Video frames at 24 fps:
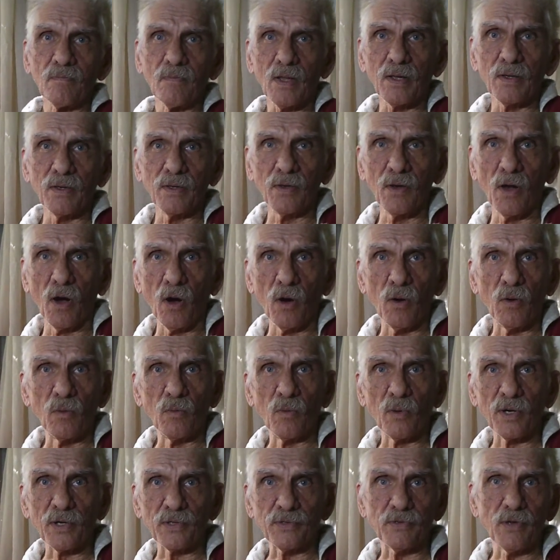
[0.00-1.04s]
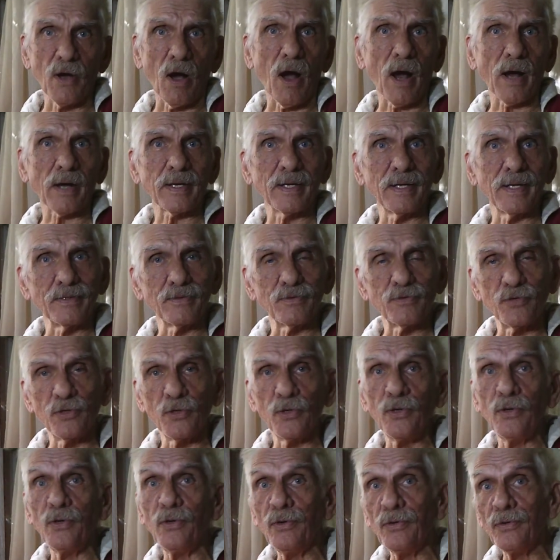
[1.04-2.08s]
you know, we're talking
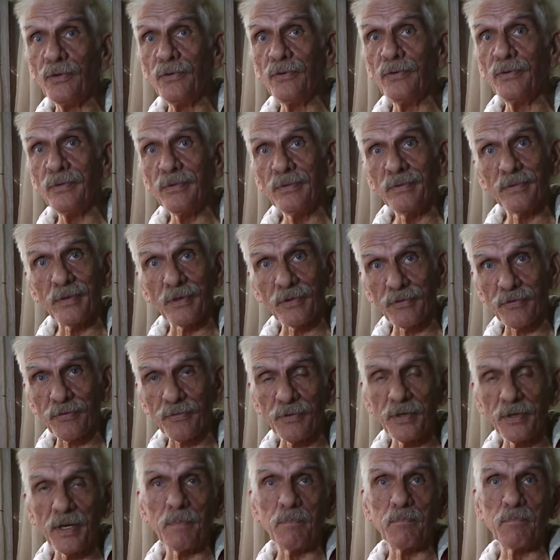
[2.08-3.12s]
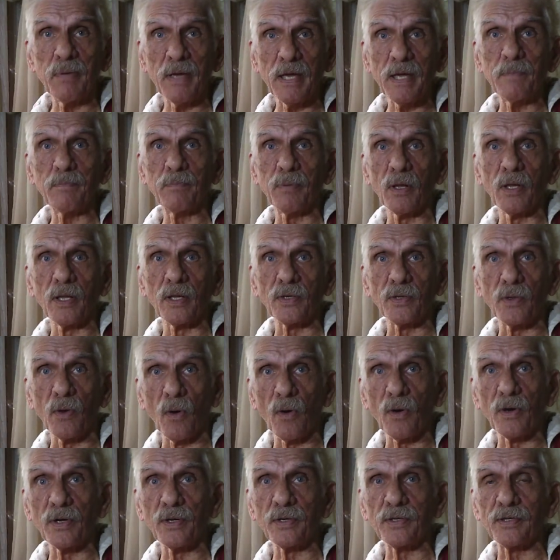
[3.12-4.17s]
2 to 3 people in
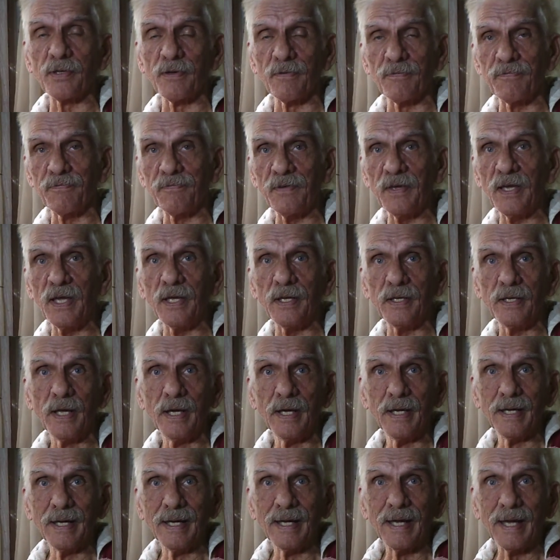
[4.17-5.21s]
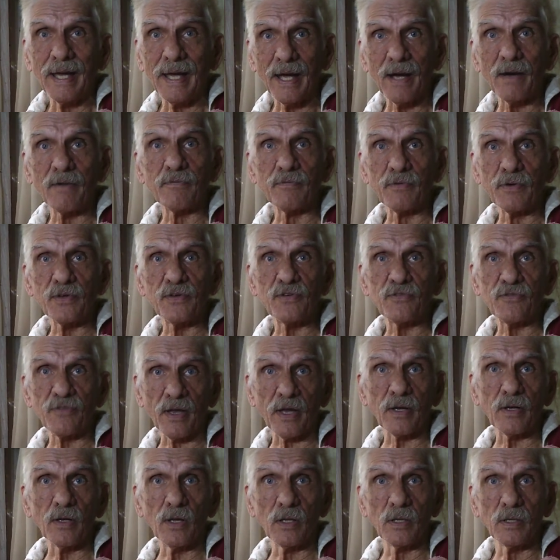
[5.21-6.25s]
order to feed every
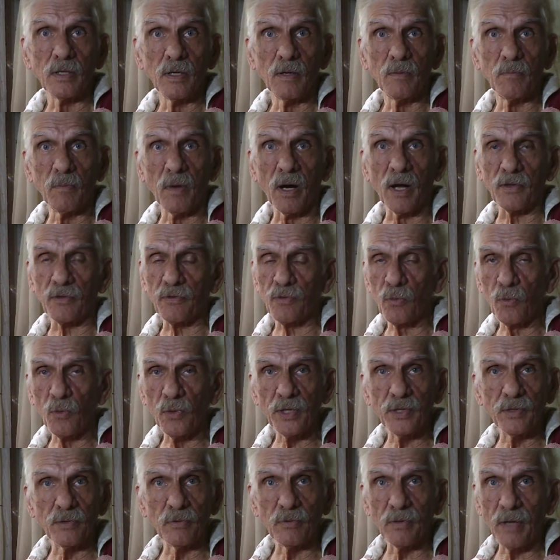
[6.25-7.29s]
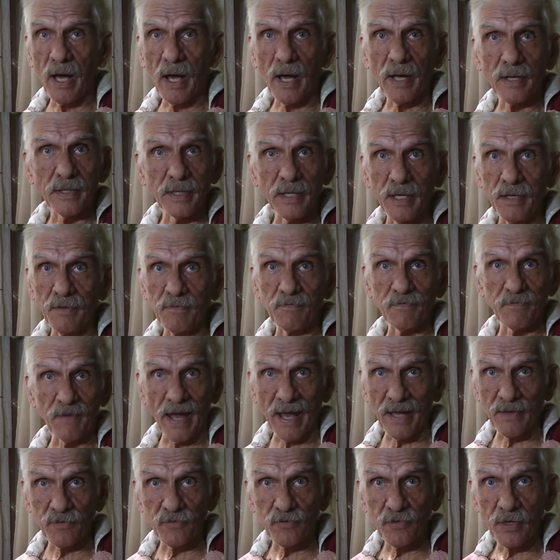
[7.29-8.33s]
single month. We do not eat
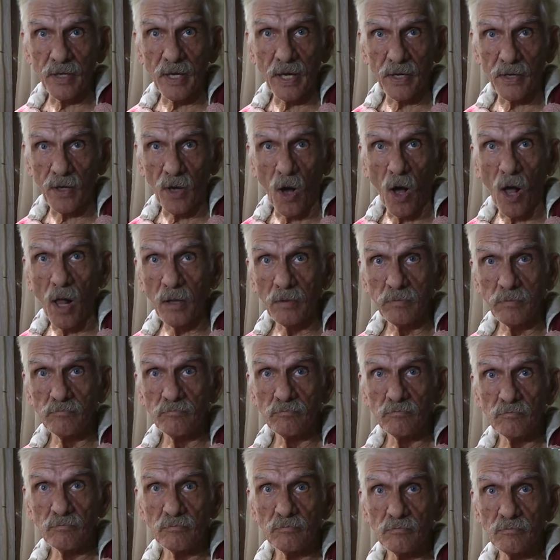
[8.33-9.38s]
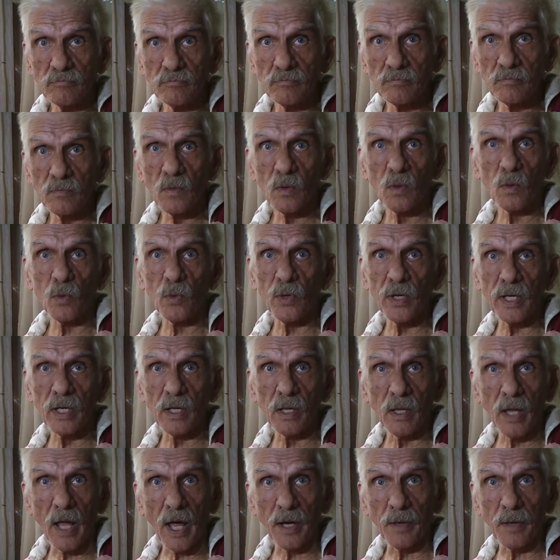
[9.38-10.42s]
fancy at all. We eat a
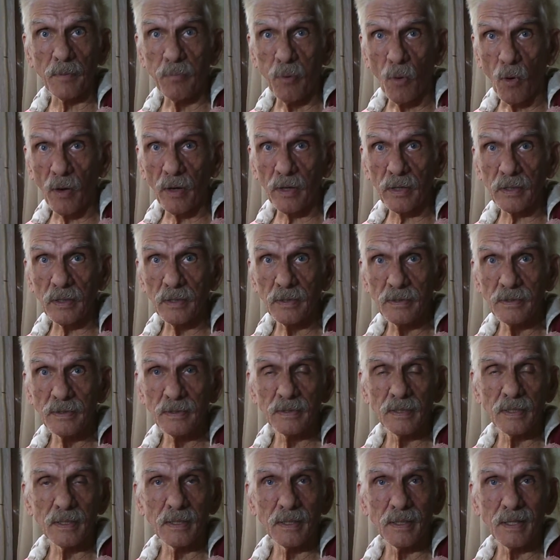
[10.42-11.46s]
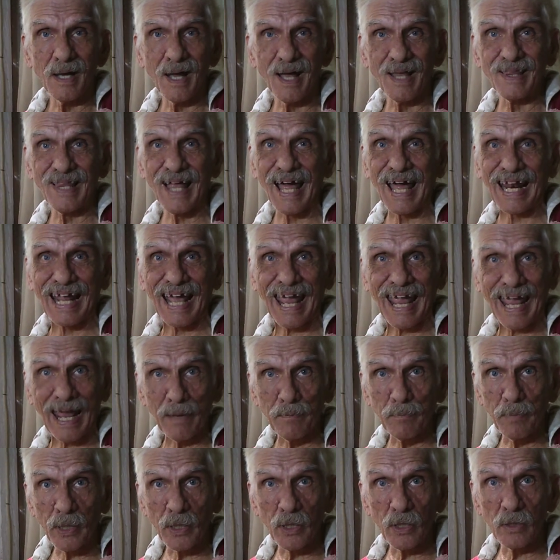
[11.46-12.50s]
lot of pork, a lot of
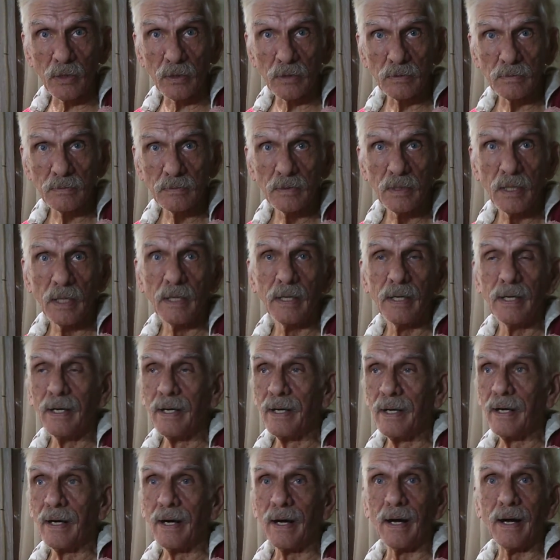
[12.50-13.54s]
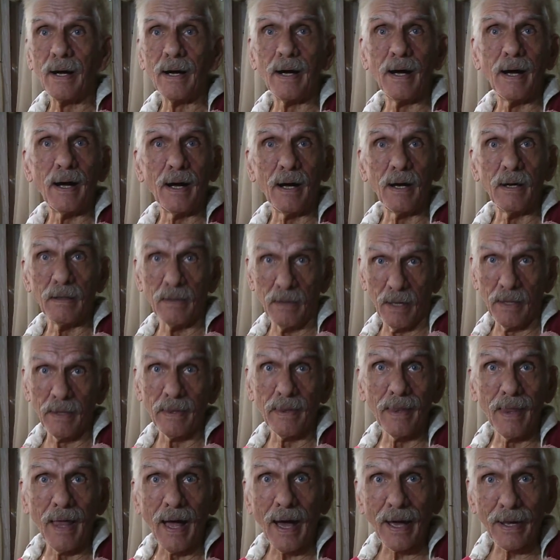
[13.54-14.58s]
hamburger, a
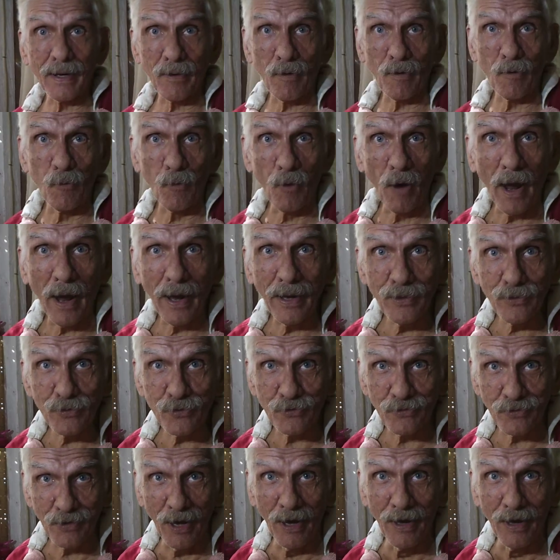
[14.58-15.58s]
lot of rice.